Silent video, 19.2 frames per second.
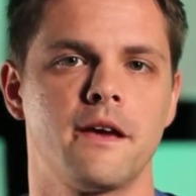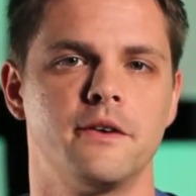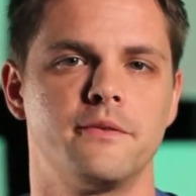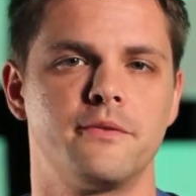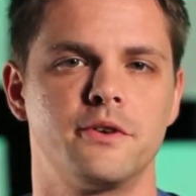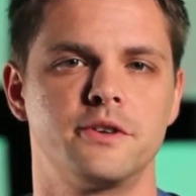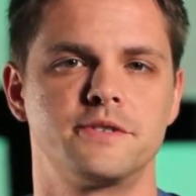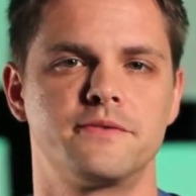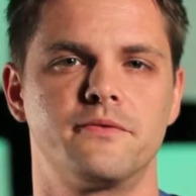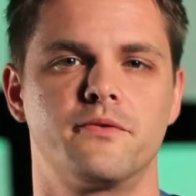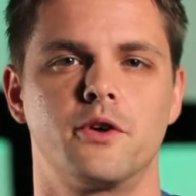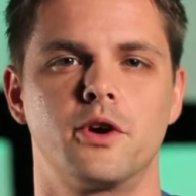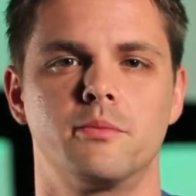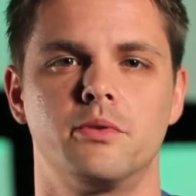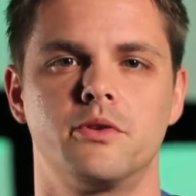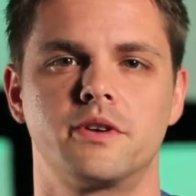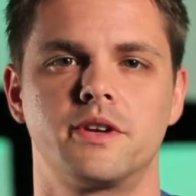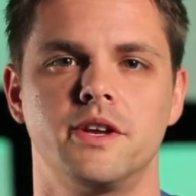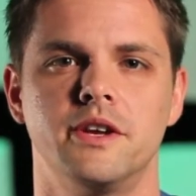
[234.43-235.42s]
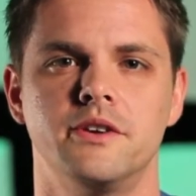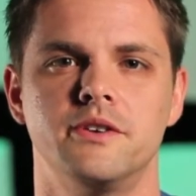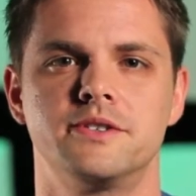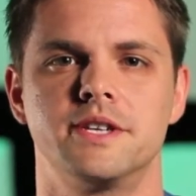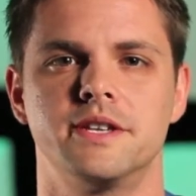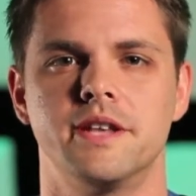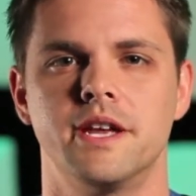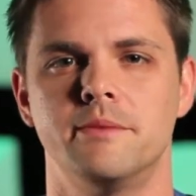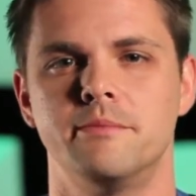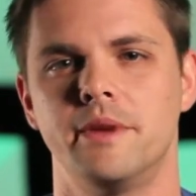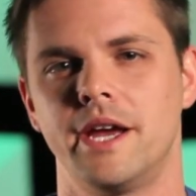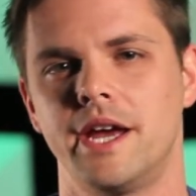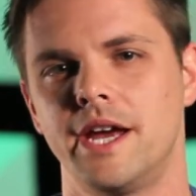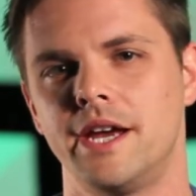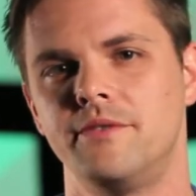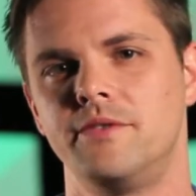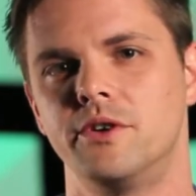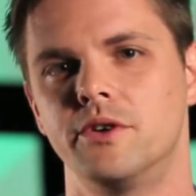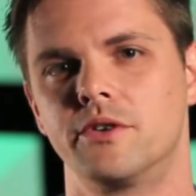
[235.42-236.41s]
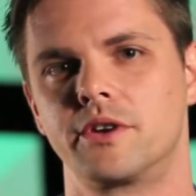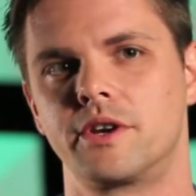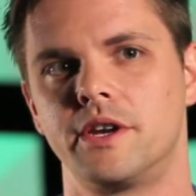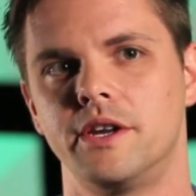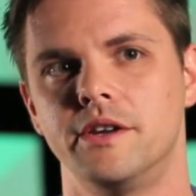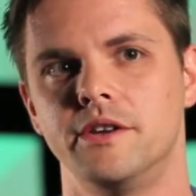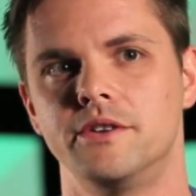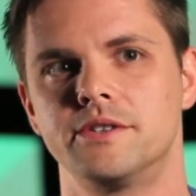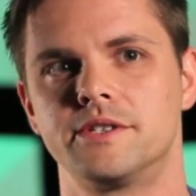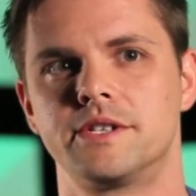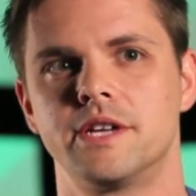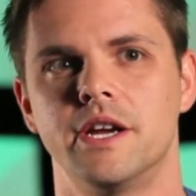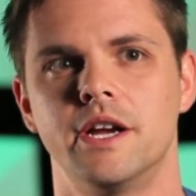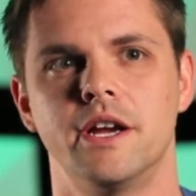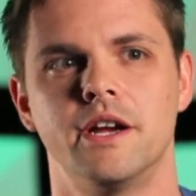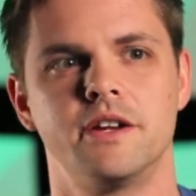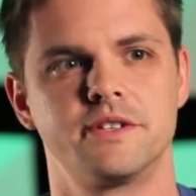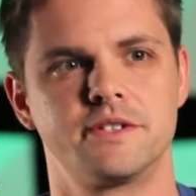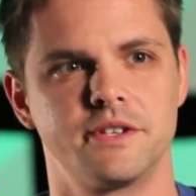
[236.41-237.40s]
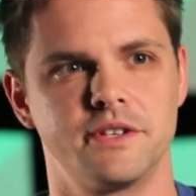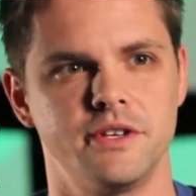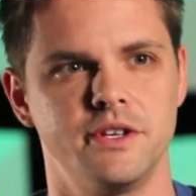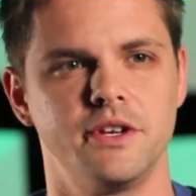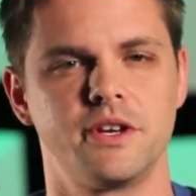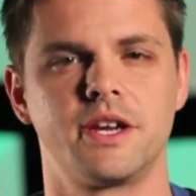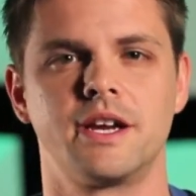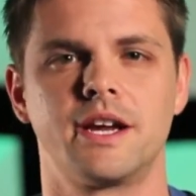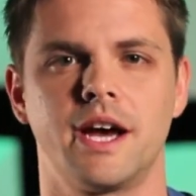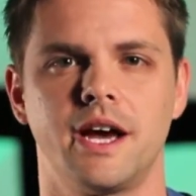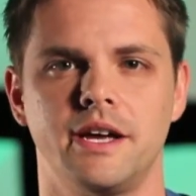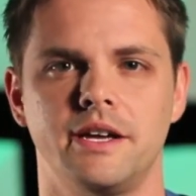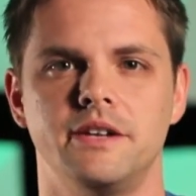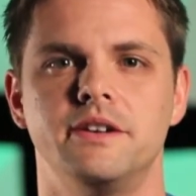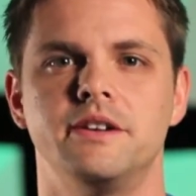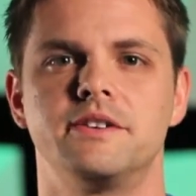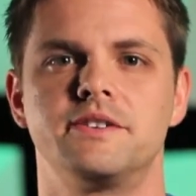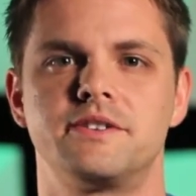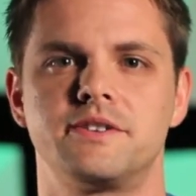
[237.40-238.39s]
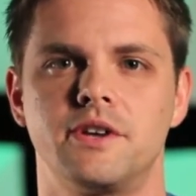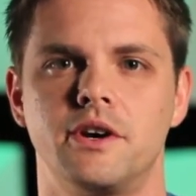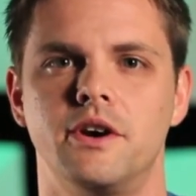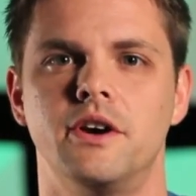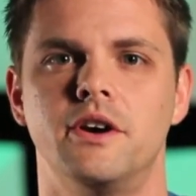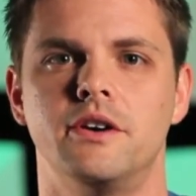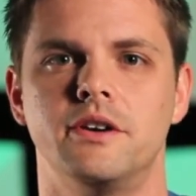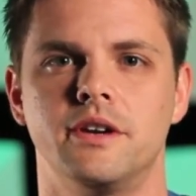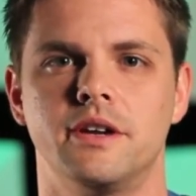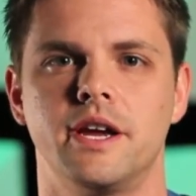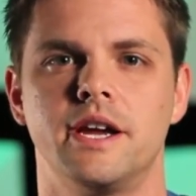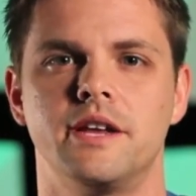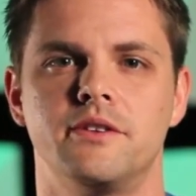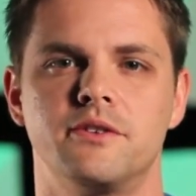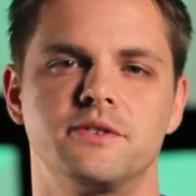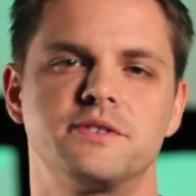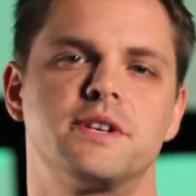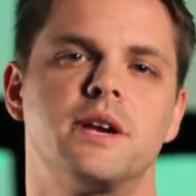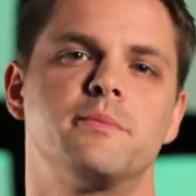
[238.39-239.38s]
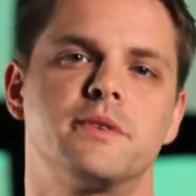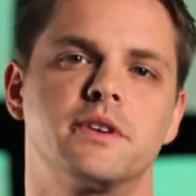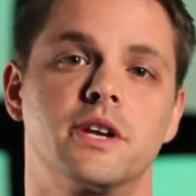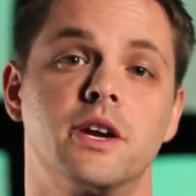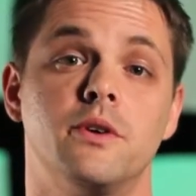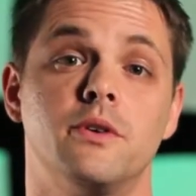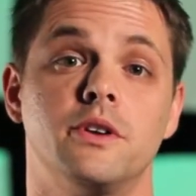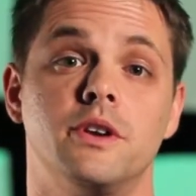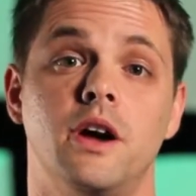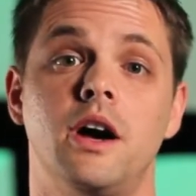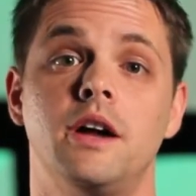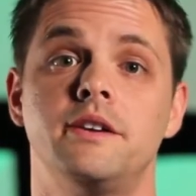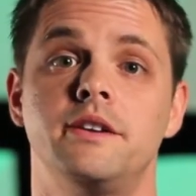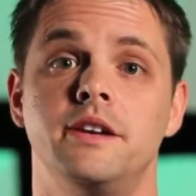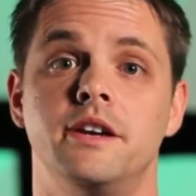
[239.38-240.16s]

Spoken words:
First, verbal cues and then behavioral cues, so that you can kind of discern, hey, there's something going on